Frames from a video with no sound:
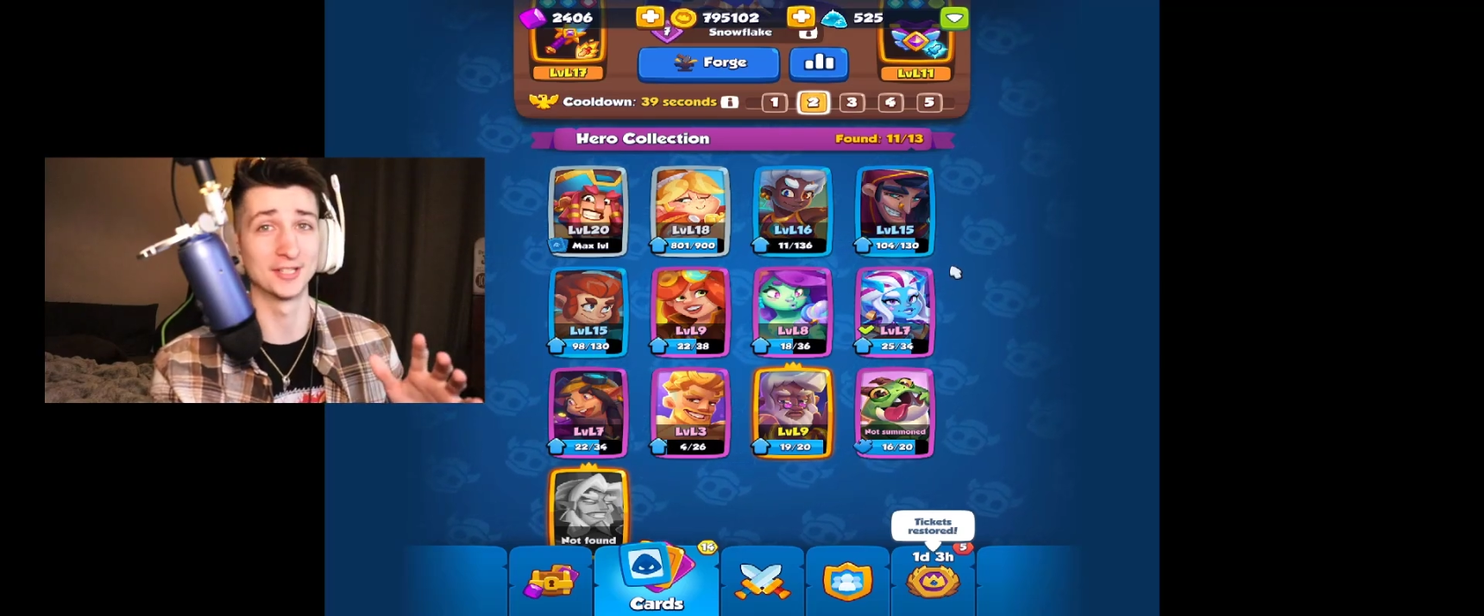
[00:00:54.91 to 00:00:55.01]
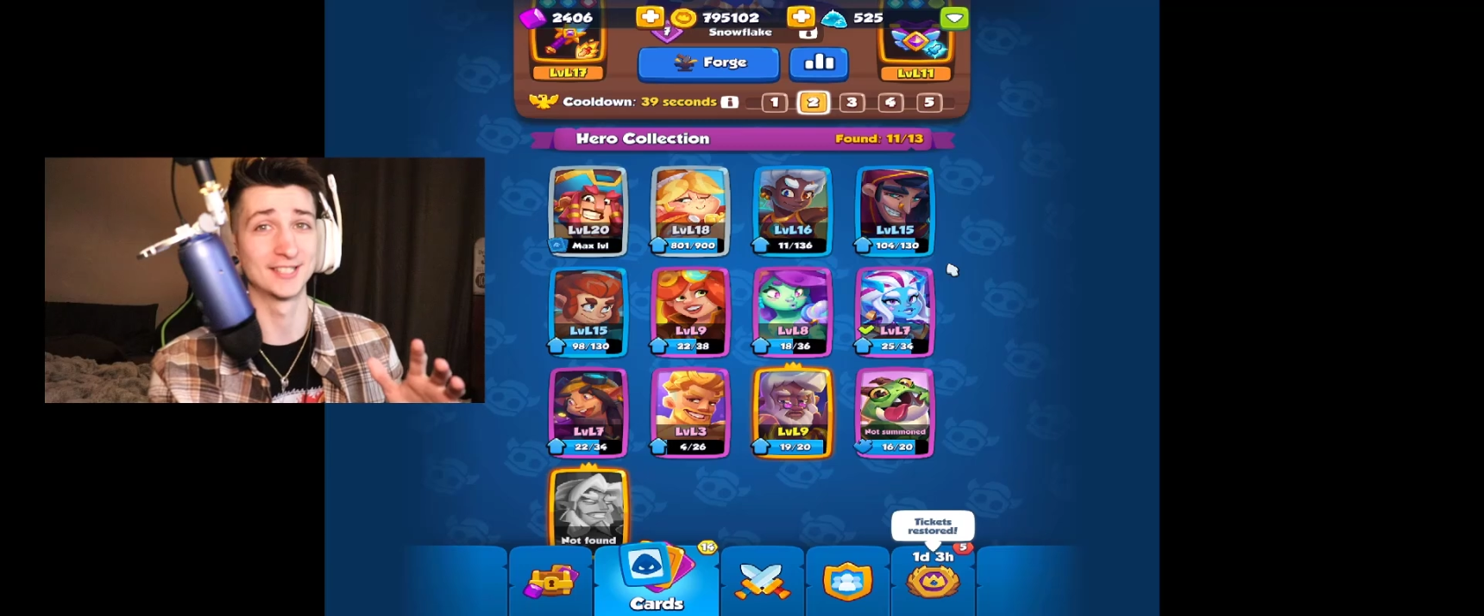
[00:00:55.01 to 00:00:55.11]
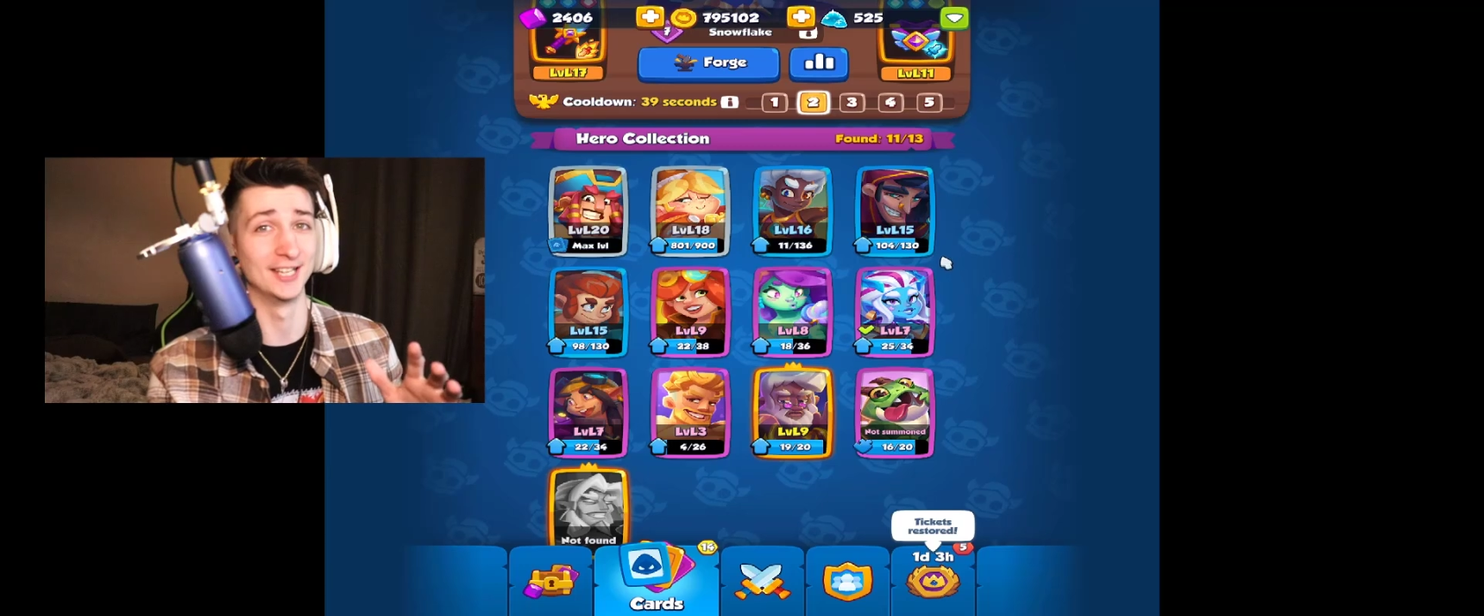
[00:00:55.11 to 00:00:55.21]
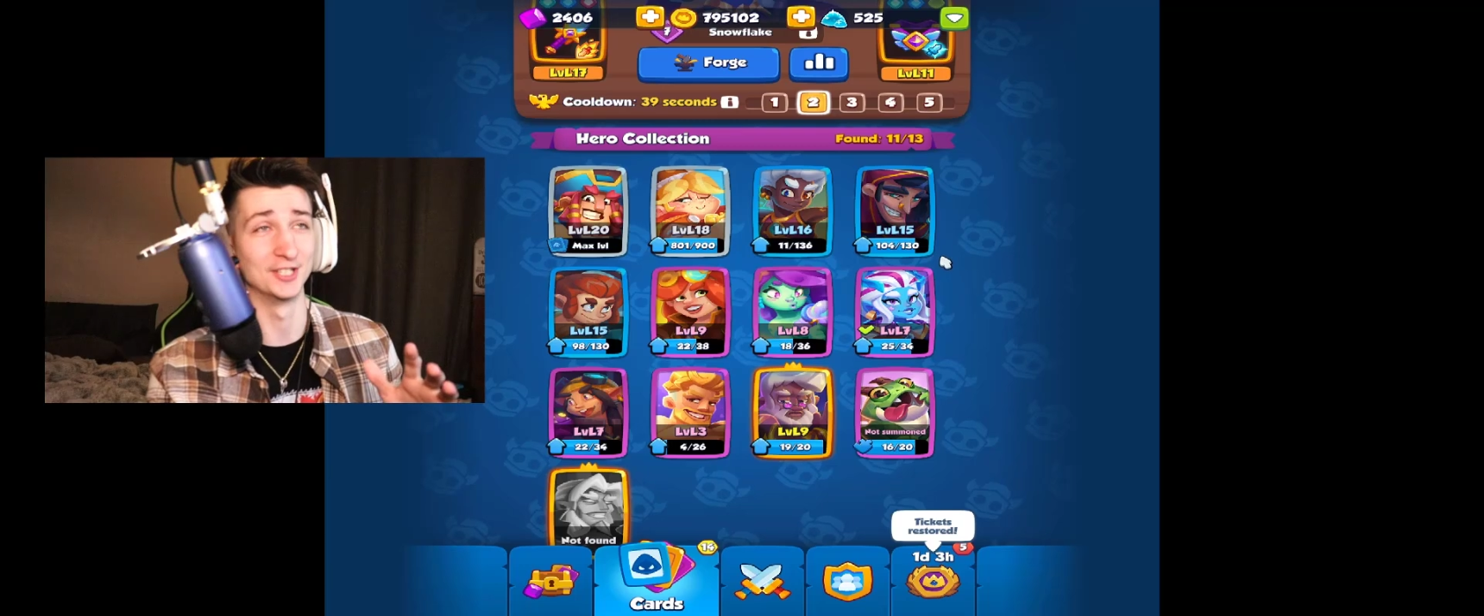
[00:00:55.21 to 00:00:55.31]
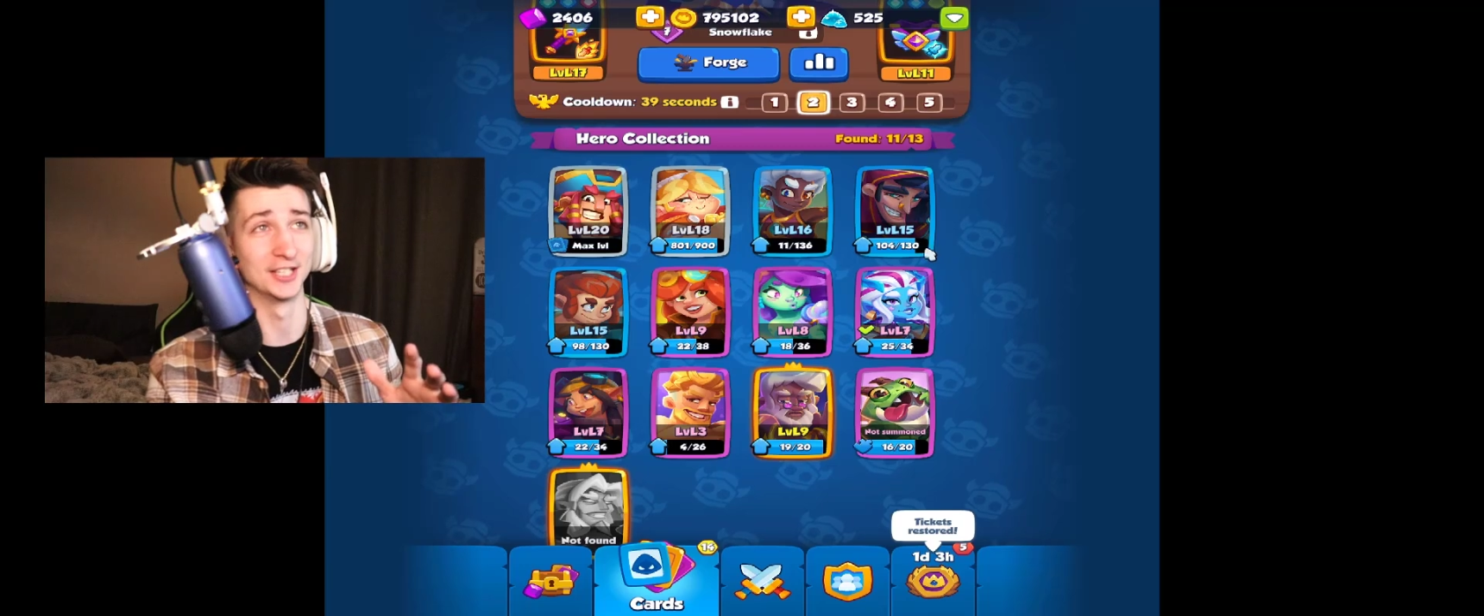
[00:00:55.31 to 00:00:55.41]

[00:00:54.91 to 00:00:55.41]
stage of the